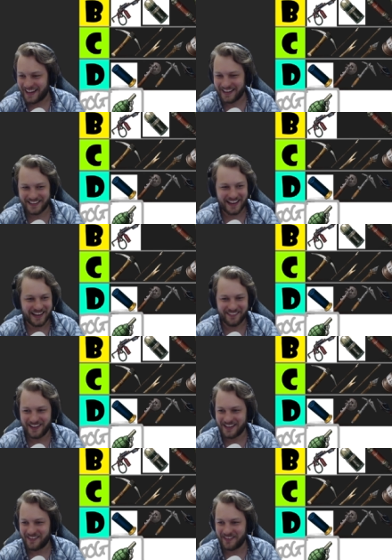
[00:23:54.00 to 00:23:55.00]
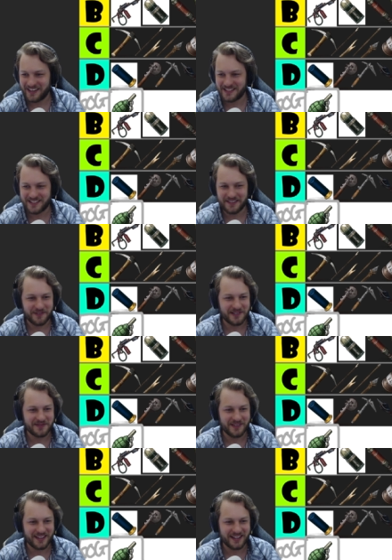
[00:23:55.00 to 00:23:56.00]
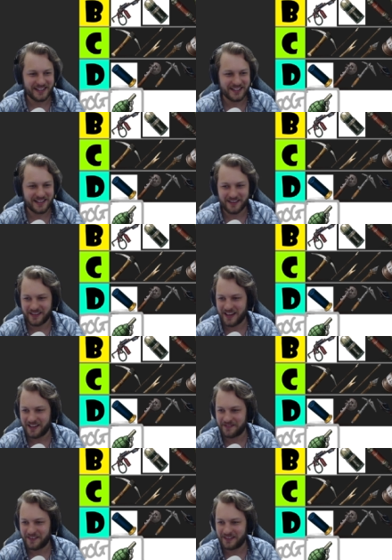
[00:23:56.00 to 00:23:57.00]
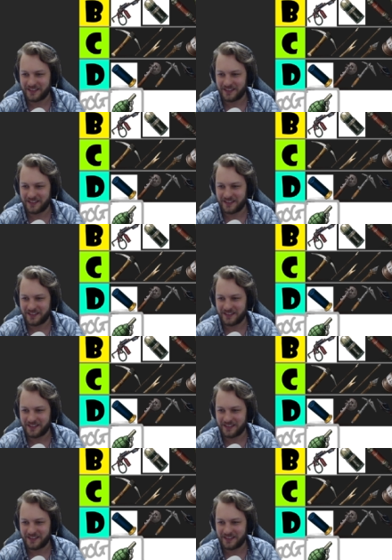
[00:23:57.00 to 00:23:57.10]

Okay. Where's the C4? It's one of these. I found it.